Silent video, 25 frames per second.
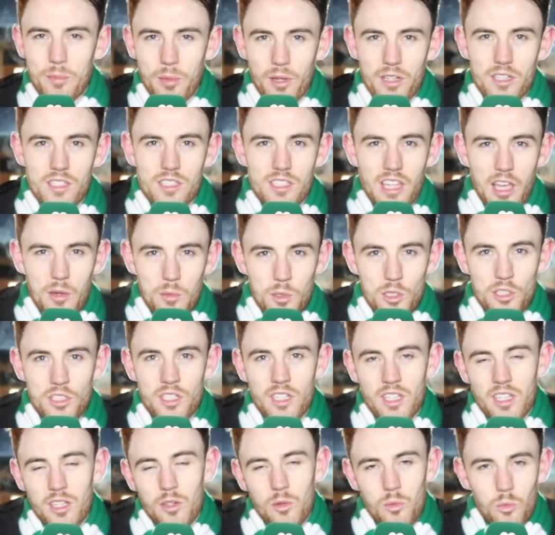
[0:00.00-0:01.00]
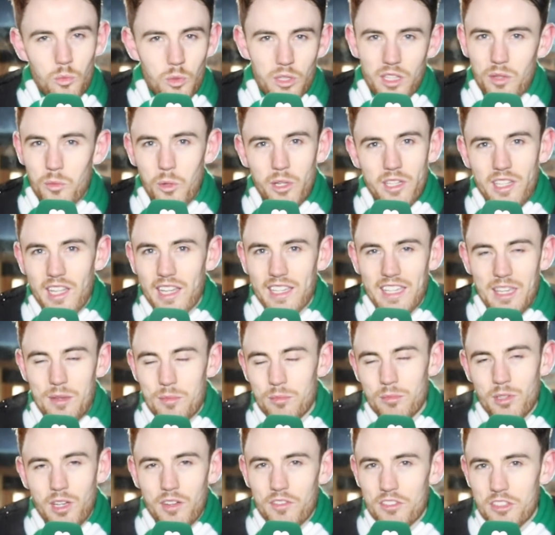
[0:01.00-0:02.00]
punished ours, we'd have won that
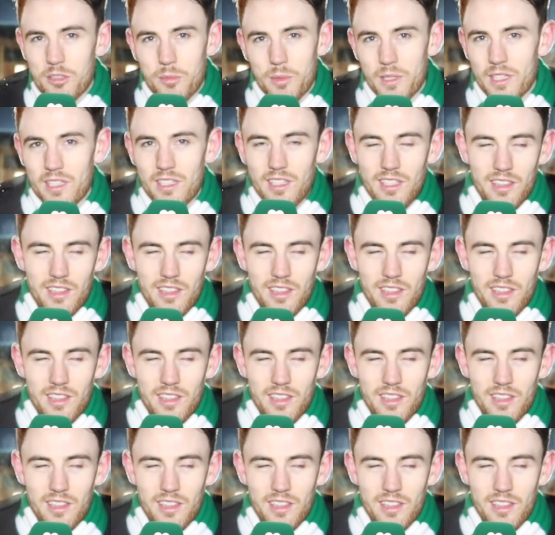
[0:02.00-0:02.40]
game comfortably.